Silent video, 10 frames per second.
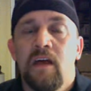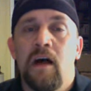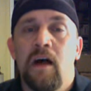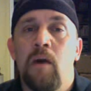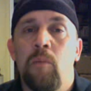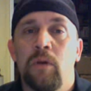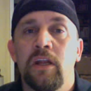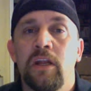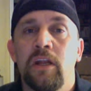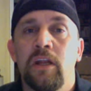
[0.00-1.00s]
we're going
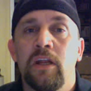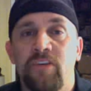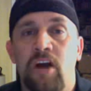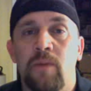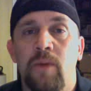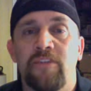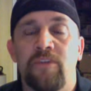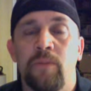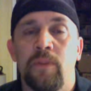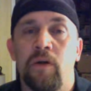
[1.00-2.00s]
to go through and talk about
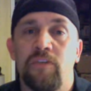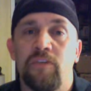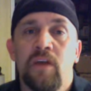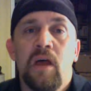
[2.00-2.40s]
some of those.